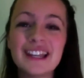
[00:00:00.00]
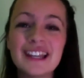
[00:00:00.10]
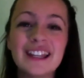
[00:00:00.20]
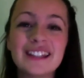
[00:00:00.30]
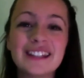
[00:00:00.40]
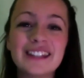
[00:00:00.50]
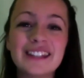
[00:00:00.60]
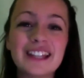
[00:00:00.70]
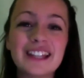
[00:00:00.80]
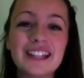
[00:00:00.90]
they
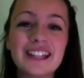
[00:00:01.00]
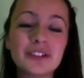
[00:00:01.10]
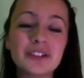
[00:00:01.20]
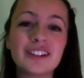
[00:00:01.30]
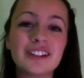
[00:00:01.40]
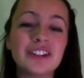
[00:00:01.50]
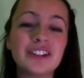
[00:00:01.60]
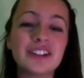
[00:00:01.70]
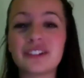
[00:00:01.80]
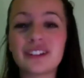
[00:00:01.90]
don't,
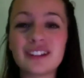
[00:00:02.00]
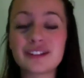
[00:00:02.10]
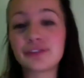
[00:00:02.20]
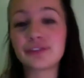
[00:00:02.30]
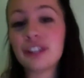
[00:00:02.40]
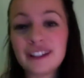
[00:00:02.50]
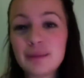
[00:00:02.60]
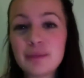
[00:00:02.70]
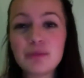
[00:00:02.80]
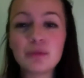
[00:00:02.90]
it's free.
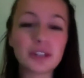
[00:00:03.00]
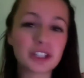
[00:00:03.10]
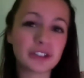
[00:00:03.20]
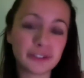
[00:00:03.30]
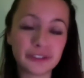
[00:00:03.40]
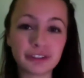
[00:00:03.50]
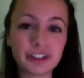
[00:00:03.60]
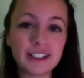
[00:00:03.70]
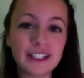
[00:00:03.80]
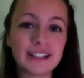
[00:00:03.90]
People watch it for
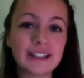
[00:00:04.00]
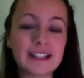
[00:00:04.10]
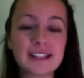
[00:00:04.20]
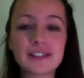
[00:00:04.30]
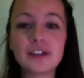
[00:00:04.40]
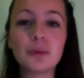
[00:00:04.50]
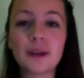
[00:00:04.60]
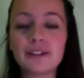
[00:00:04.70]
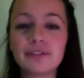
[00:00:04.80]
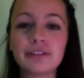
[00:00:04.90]
free, and there's no way
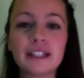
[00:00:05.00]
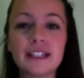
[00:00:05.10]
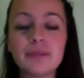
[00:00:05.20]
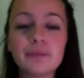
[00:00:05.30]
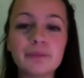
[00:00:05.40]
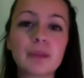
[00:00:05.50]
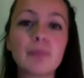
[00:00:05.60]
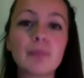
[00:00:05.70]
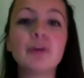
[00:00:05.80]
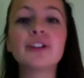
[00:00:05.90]
of really
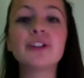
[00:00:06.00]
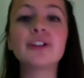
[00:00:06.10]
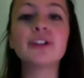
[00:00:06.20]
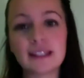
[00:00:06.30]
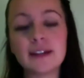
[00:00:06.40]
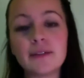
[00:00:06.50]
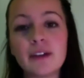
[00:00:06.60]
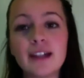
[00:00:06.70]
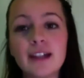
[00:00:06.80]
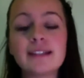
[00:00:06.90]
monetizing it.
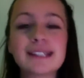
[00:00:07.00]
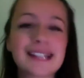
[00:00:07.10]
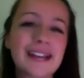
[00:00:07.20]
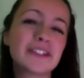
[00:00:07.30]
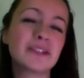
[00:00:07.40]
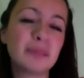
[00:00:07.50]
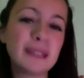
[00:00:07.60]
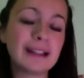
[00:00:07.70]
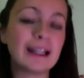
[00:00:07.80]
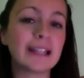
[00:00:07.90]
And it doesn't have to be
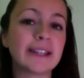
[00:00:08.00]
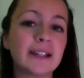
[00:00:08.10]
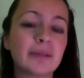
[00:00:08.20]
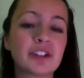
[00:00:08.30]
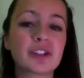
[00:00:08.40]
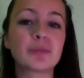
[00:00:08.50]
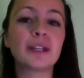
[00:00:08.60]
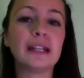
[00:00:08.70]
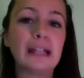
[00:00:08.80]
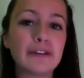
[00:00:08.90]
like that, which is what
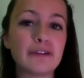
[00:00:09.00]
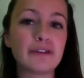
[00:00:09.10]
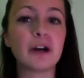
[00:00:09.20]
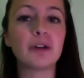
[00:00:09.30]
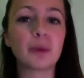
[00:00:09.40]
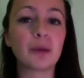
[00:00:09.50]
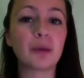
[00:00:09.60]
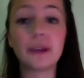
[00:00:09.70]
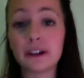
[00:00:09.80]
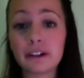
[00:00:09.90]
I love about where
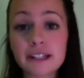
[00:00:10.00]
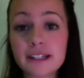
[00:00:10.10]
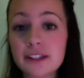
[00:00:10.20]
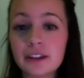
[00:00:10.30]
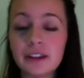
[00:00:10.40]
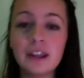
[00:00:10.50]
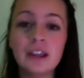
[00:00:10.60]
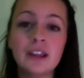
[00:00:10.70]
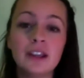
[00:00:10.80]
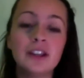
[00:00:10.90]
we are, is that
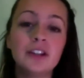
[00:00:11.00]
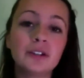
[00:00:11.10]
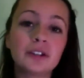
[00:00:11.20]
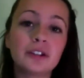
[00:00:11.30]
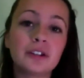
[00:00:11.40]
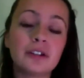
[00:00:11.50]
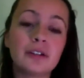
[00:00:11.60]
you can,